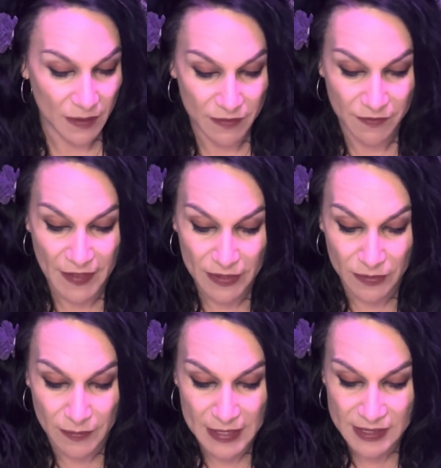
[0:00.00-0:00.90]
final
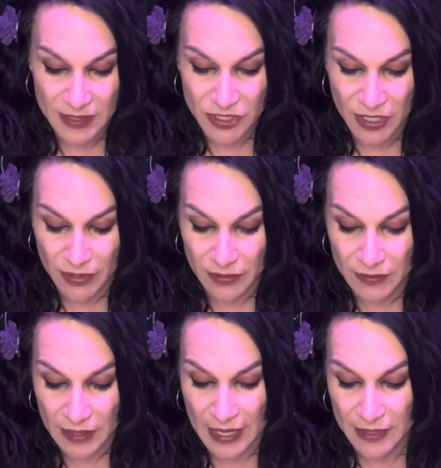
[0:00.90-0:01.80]
message here,
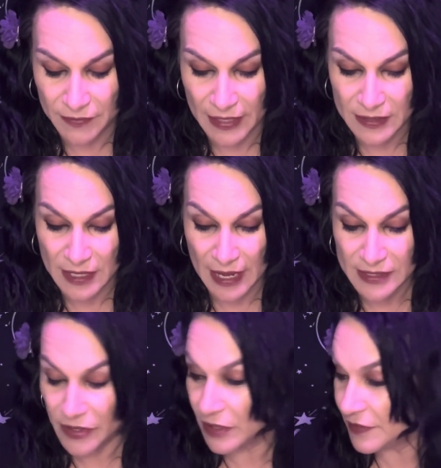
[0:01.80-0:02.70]
kind of like ties
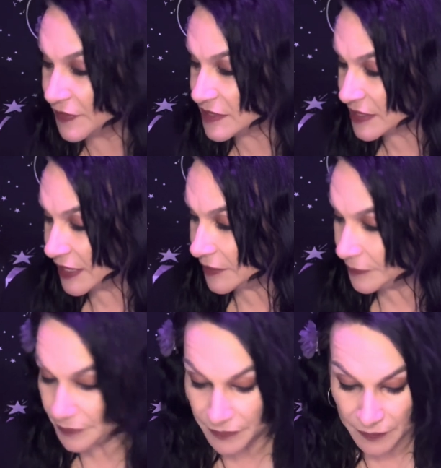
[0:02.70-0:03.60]
all of this in.
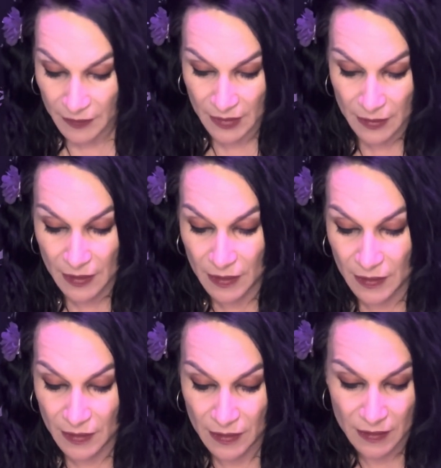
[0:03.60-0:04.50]

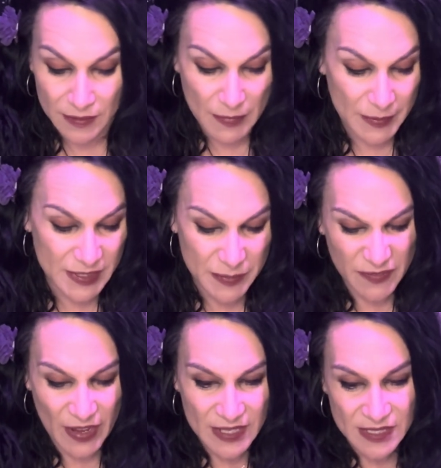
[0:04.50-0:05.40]
Maybe some
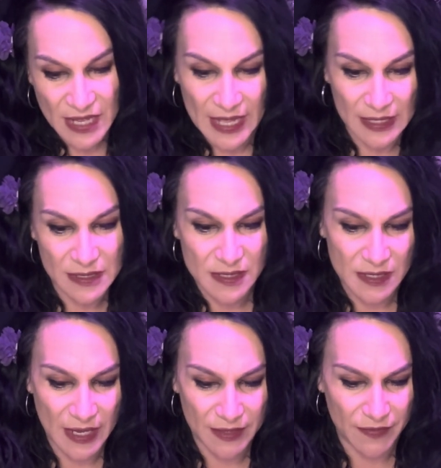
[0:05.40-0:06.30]
advice, guidance
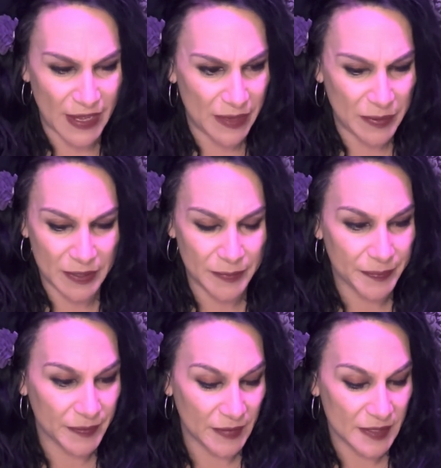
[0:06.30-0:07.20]
kind of vibe.
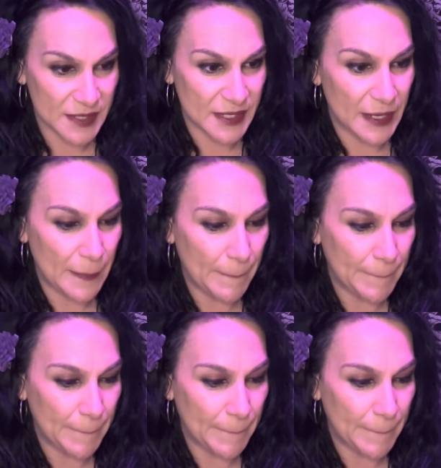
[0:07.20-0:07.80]
Let's see.